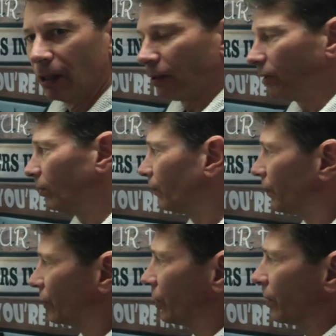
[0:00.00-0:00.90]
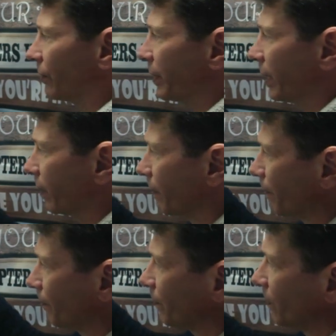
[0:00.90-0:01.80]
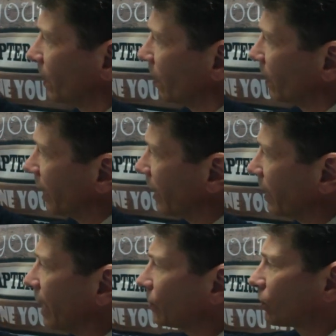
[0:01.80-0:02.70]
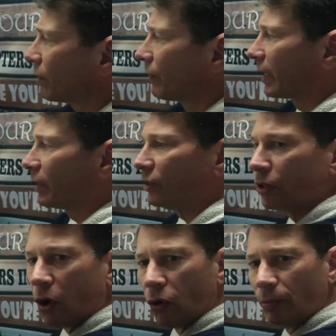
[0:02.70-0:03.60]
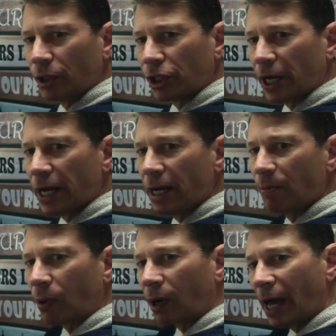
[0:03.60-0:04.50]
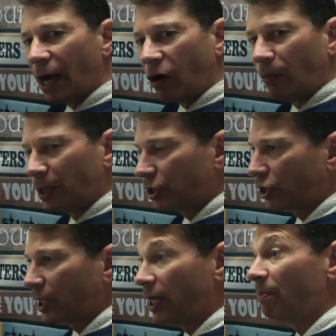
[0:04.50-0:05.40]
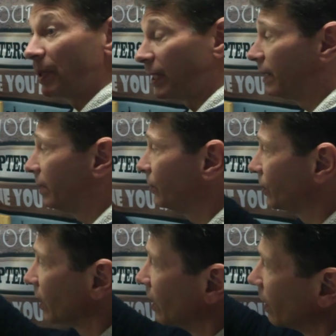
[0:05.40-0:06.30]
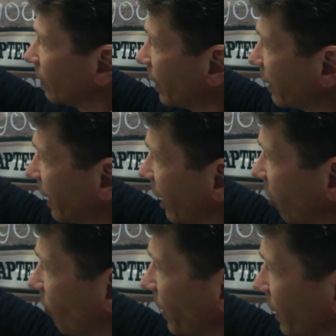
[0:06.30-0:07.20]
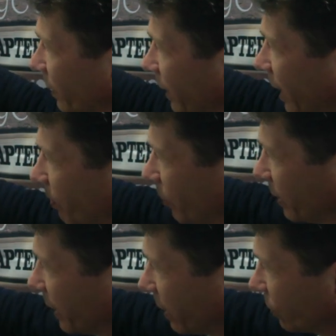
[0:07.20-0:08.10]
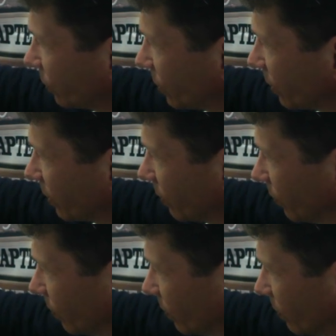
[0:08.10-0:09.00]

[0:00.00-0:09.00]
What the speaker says: little visitor there. And it has sort of like a dome shape or a helmet shape, and it is like a helmet in that it protects the turtle.